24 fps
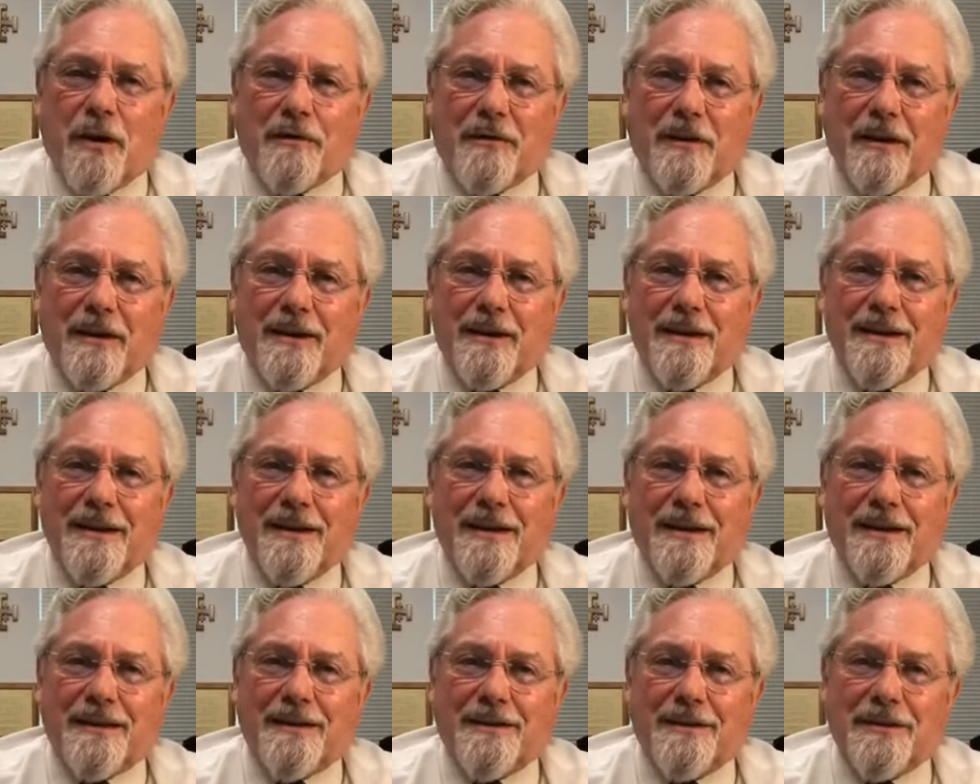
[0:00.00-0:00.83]
What
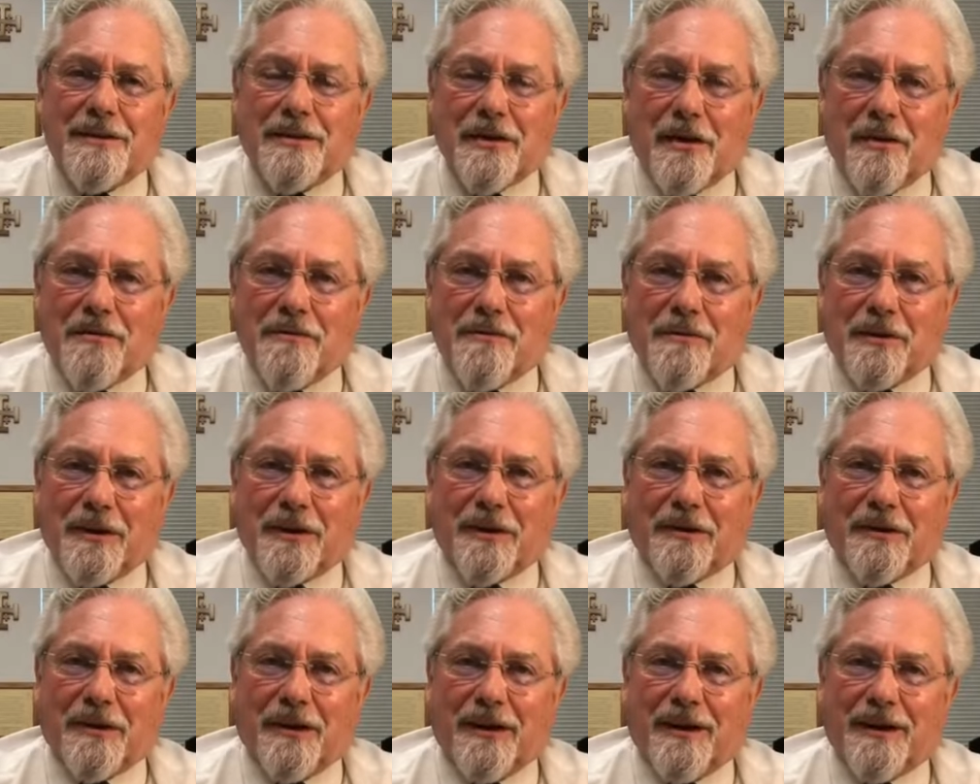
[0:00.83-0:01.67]
they
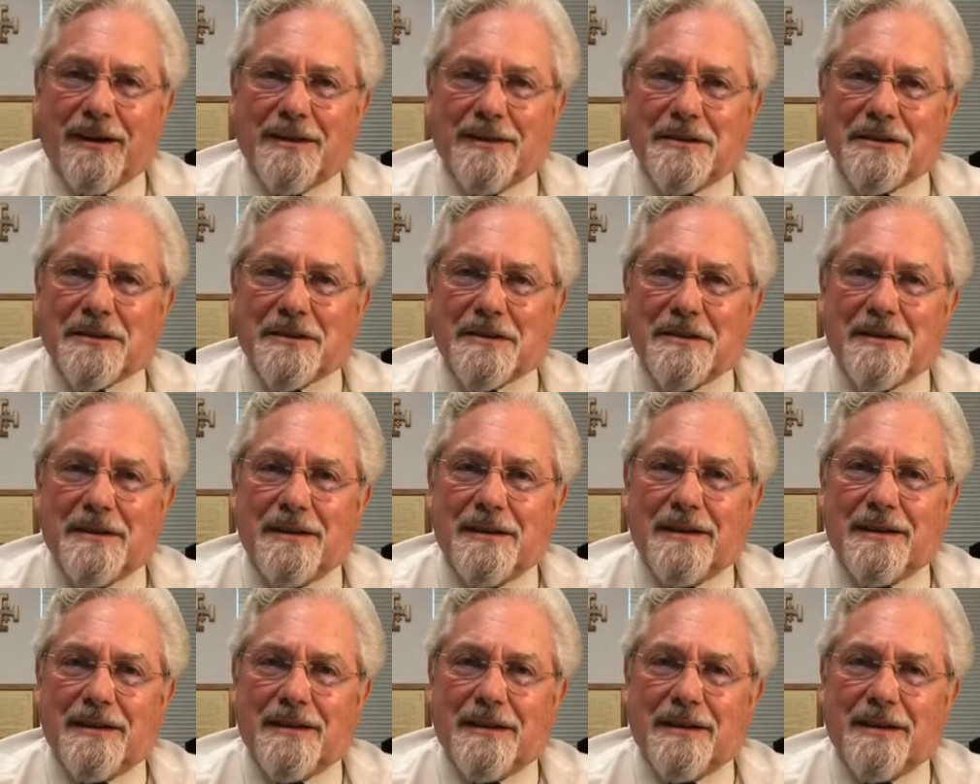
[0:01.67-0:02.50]
don't realize
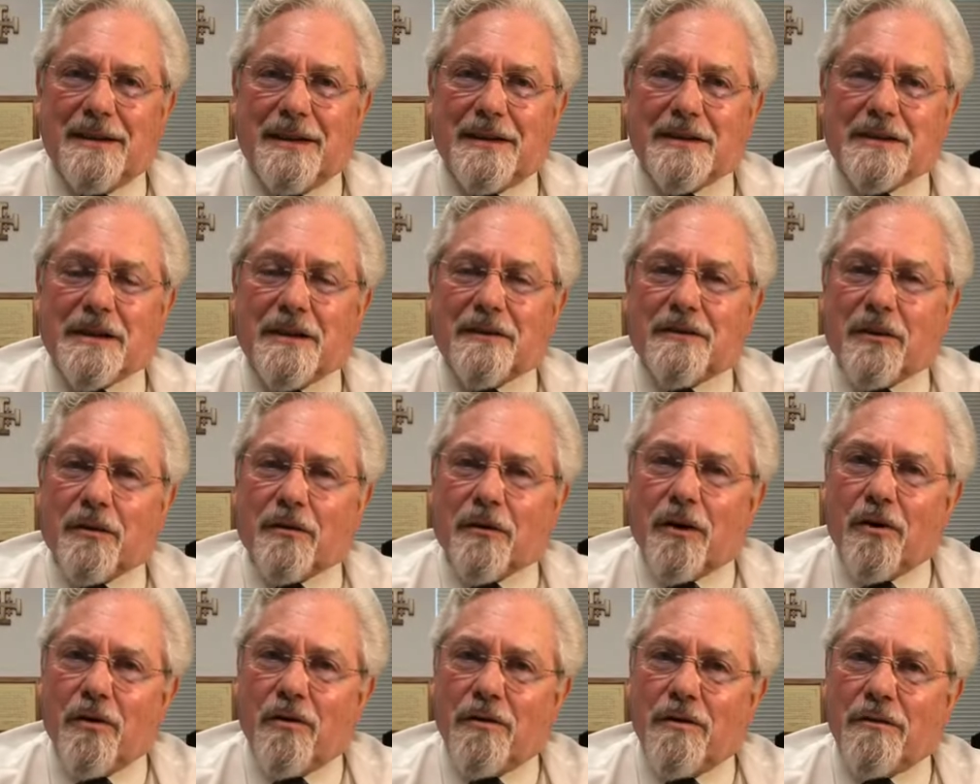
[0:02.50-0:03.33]
is
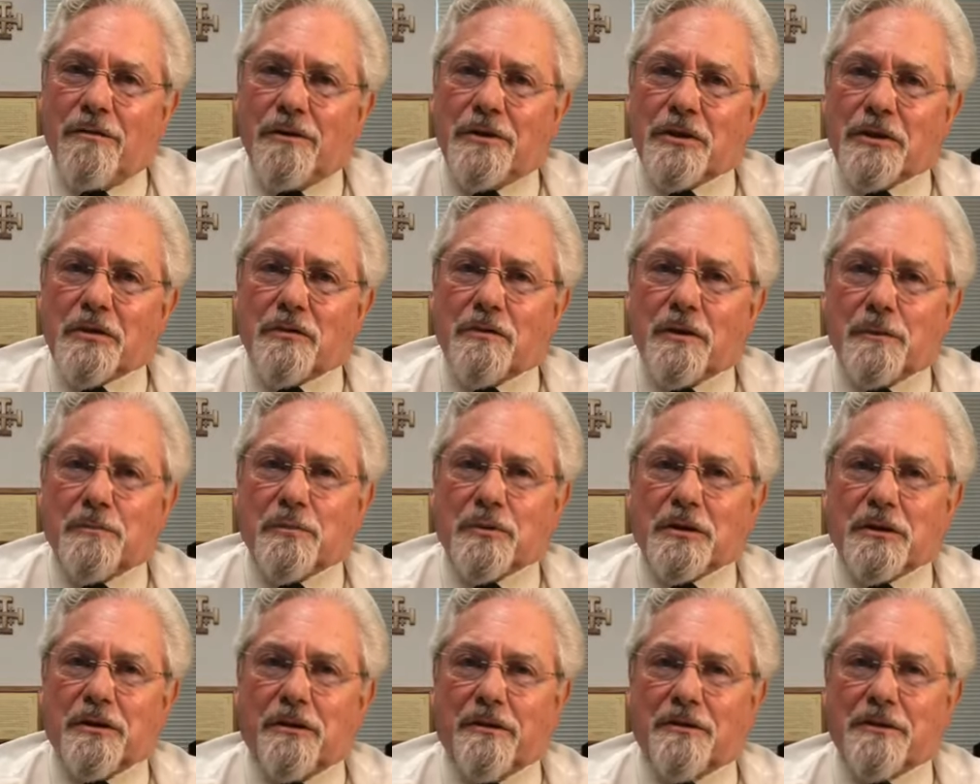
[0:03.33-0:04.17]
that their own
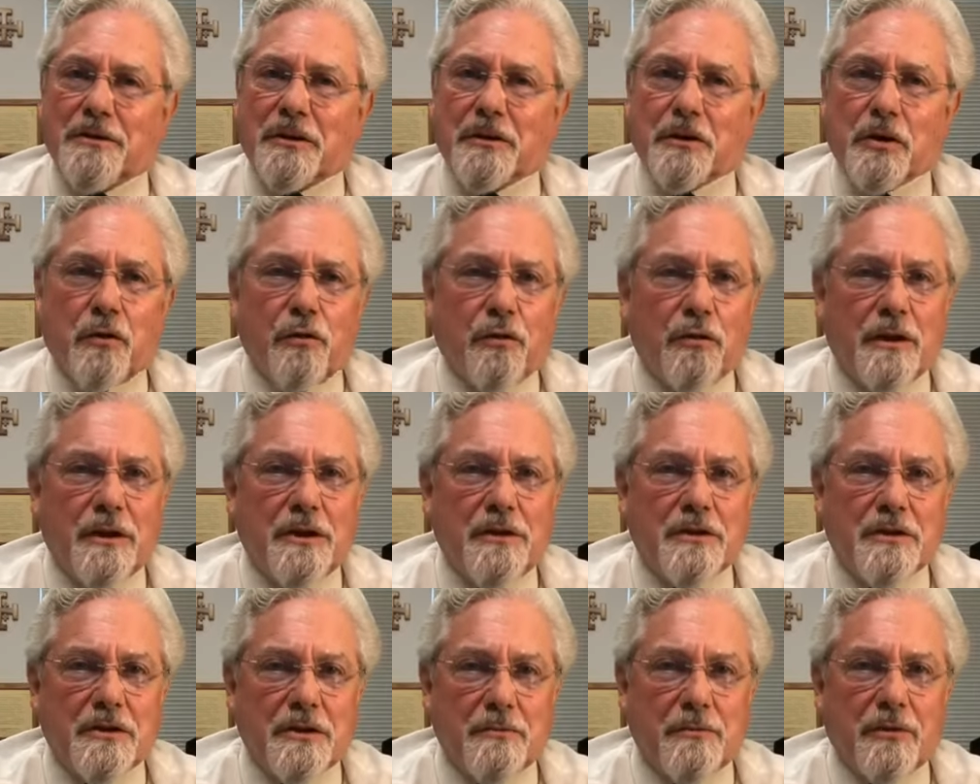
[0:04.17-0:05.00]
scriptures,
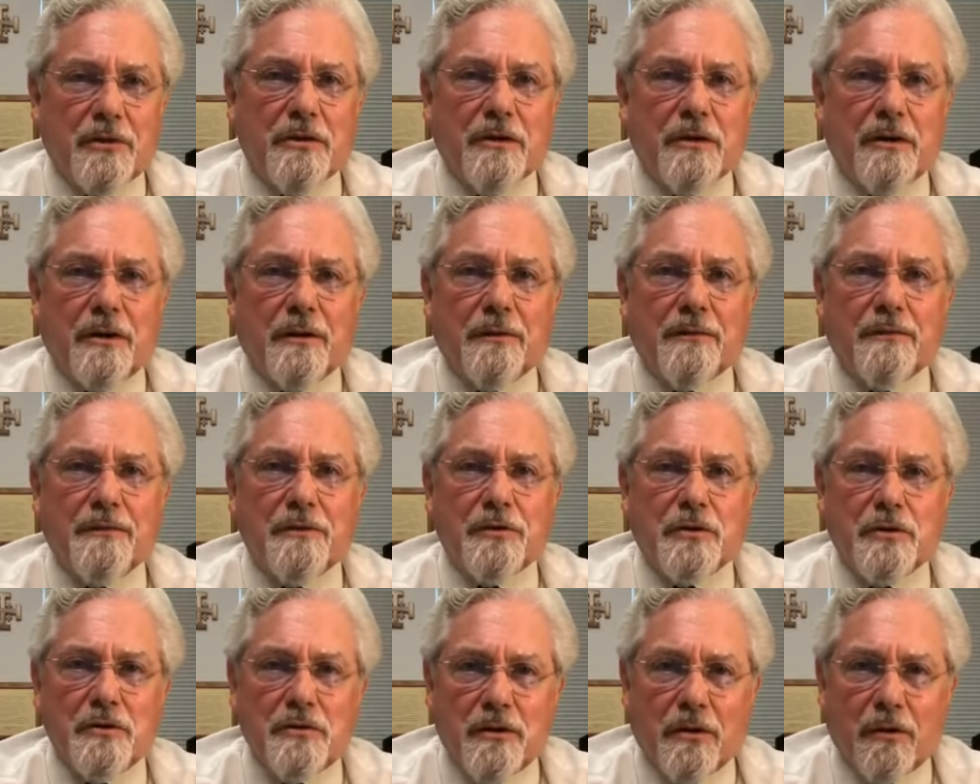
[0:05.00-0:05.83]
according to the book
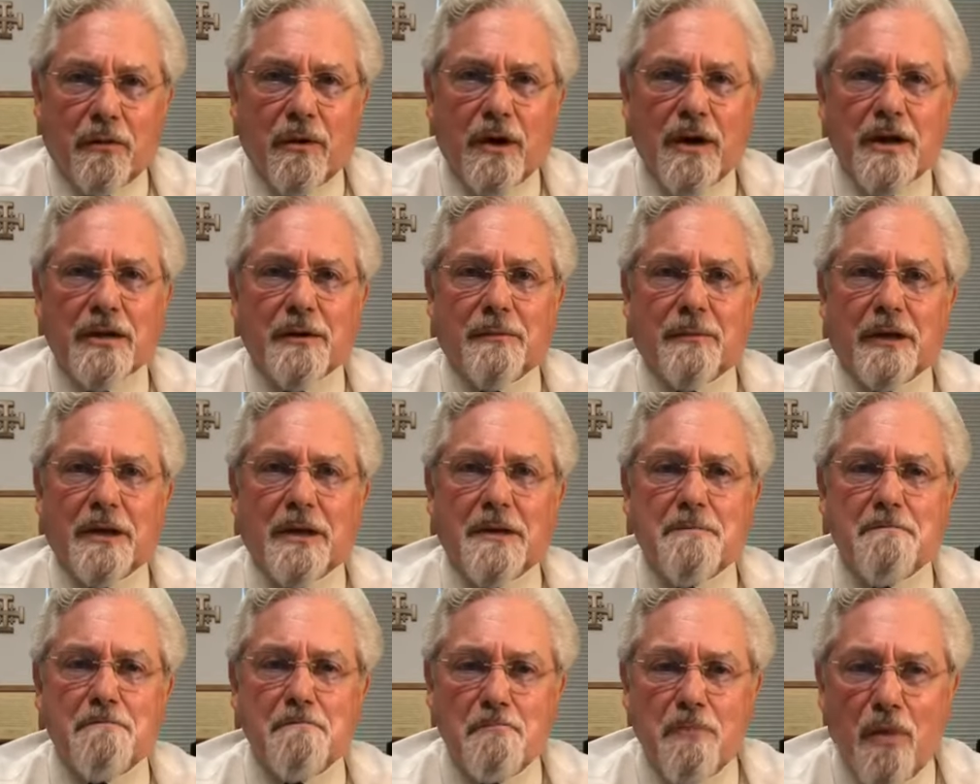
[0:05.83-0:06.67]
of
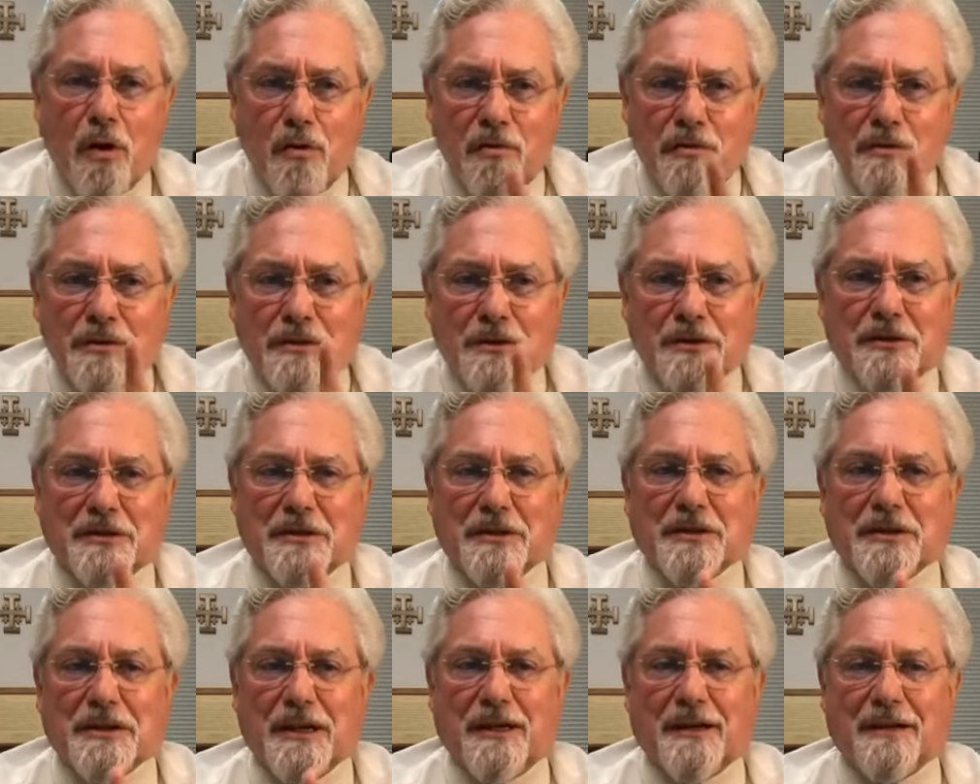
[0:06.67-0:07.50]
Deuteronomy,
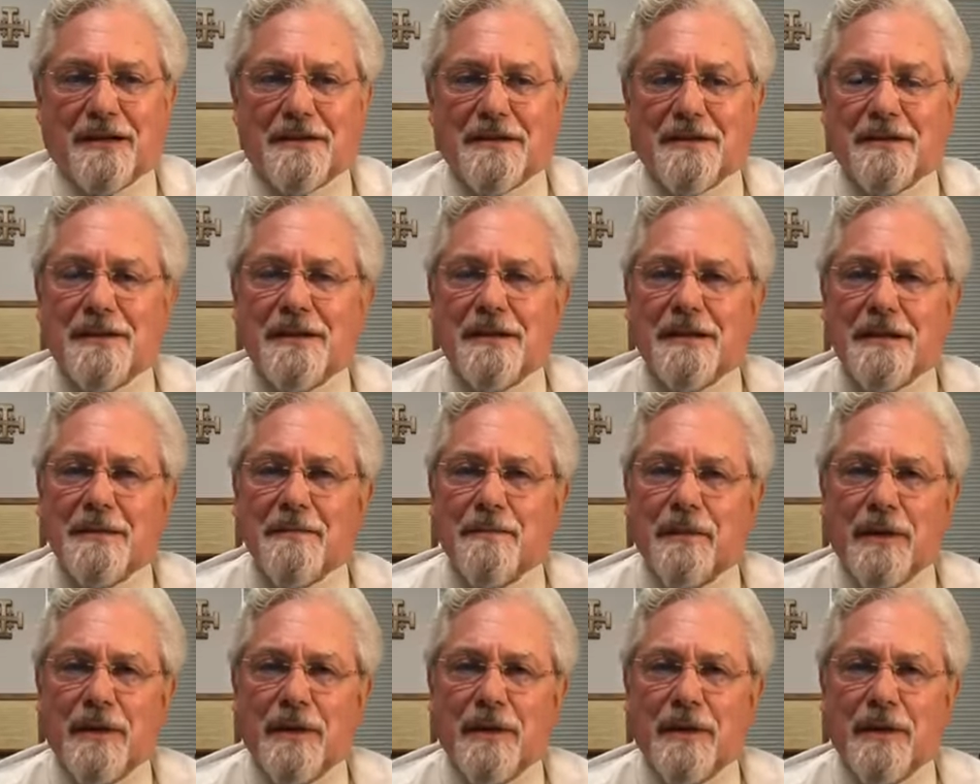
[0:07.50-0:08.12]
Moses said,